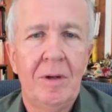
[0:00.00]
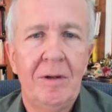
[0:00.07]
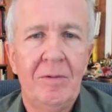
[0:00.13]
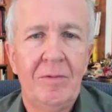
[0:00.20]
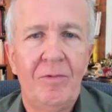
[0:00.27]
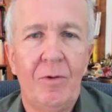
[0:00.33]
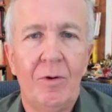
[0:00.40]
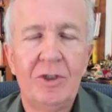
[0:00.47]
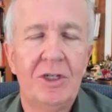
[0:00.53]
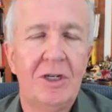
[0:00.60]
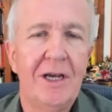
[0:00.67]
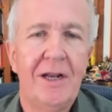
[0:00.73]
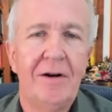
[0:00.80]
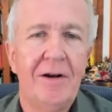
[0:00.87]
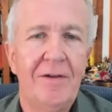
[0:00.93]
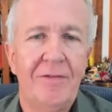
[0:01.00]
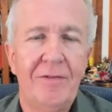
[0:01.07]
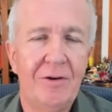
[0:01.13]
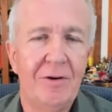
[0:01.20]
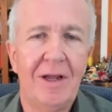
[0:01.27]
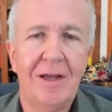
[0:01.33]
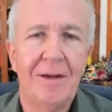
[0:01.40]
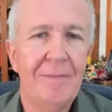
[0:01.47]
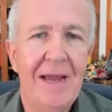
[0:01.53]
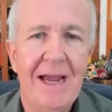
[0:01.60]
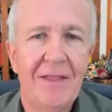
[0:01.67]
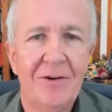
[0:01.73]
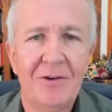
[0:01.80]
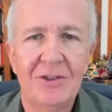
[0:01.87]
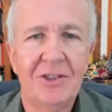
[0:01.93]
Fortunately, I don't have to do like
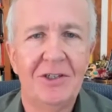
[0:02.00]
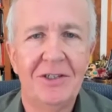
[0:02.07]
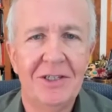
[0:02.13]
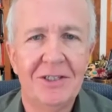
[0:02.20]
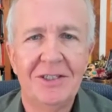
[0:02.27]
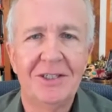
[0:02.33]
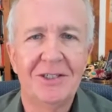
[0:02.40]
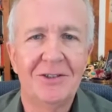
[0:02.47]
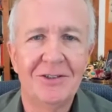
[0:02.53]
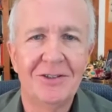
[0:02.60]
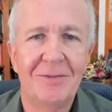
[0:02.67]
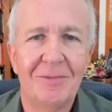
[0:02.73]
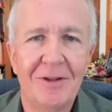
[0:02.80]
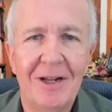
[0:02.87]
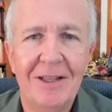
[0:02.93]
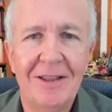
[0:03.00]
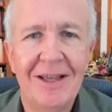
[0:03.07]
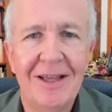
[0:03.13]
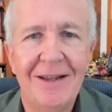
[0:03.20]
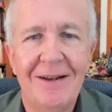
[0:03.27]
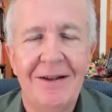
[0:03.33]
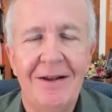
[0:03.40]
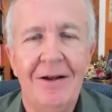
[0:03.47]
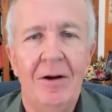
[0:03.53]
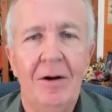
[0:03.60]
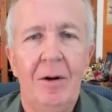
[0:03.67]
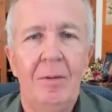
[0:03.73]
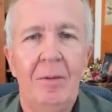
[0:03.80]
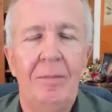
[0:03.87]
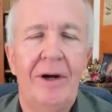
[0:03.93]
math or statistics or something like that.
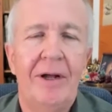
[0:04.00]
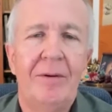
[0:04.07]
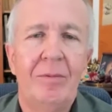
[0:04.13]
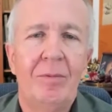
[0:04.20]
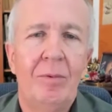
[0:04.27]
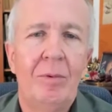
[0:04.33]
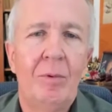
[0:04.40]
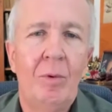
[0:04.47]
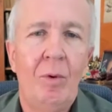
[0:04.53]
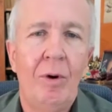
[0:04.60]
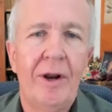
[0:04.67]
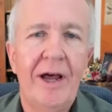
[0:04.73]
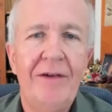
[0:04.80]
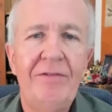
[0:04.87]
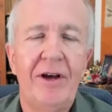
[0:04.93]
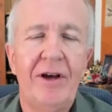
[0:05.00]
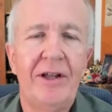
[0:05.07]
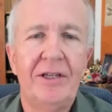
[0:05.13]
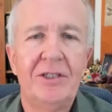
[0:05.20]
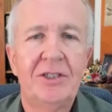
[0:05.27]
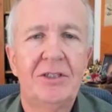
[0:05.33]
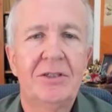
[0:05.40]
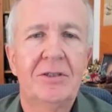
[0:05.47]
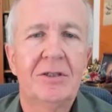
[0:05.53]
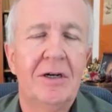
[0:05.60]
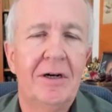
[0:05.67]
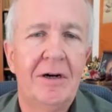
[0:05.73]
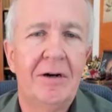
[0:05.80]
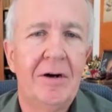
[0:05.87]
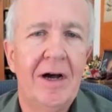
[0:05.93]
But what I've done is
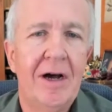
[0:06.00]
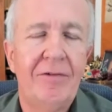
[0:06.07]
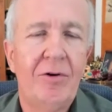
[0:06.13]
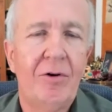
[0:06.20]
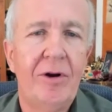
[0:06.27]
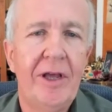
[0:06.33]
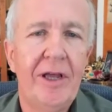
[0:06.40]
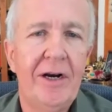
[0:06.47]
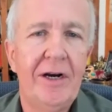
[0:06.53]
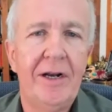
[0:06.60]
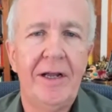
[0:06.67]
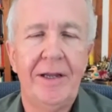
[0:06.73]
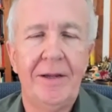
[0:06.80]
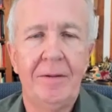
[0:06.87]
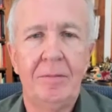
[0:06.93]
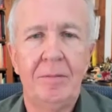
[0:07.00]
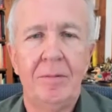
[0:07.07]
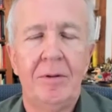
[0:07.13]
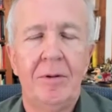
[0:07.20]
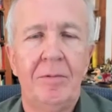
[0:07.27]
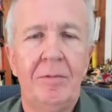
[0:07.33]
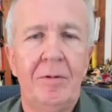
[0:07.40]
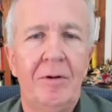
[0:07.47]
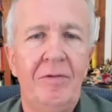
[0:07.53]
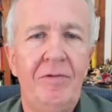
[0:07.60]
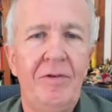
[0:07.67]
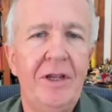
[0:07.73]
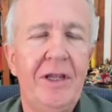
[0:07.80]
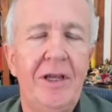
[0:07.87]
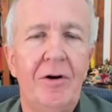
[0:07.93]
I've created a
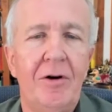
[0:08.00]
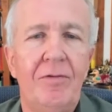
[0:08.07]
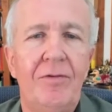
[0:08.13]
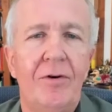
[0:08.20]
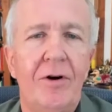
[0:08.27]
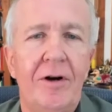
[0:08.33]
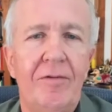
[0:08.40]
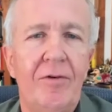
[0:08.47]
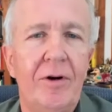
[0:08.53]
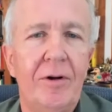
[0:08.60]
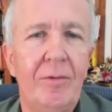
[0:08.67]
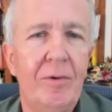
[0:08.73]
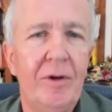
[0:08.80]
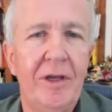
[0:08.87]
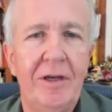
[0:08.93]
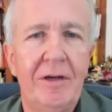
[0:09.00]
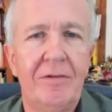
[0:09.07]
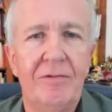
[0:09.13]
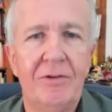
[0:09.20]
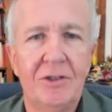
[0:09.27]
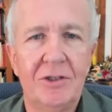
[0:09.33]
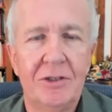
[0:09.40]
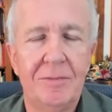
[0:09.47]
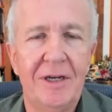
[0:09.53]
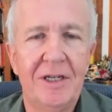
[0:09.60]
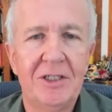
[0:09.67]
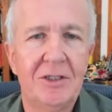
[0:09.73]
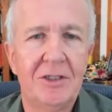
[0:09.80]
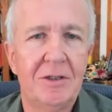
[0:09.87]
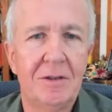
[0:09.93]
video for every week of the
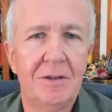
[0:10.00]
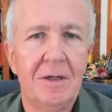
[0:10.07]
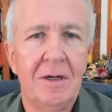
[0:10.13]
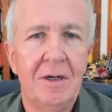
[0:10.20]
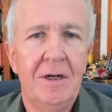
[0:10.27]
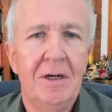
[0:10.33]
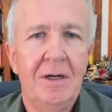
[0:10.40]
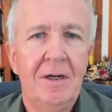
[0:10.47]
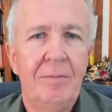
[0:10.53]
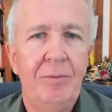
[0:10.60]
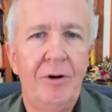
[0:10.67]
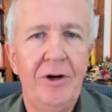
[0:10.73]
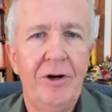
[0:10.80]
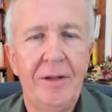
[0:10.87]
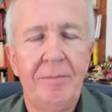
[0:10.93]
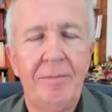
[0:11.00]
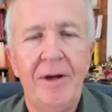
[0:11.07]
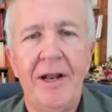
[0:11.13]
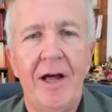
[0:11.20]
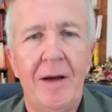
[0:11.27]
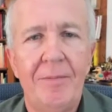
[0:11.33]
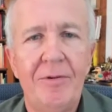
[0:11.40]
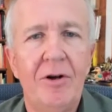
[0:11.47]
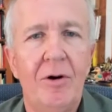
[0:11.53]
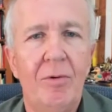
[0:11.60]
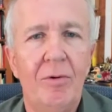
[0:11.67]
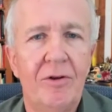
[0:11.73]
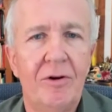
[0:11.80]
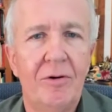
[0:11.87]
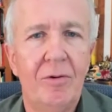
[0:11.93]
semester, put it in Panopto
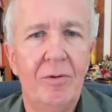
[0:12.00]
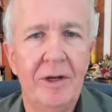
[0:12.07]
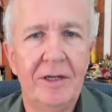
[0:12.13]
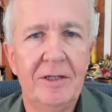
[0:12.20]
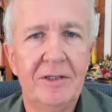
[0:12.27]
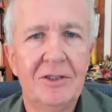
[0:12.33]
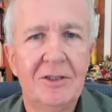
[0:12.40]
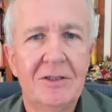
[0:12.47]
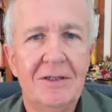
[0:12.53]
with a quiz,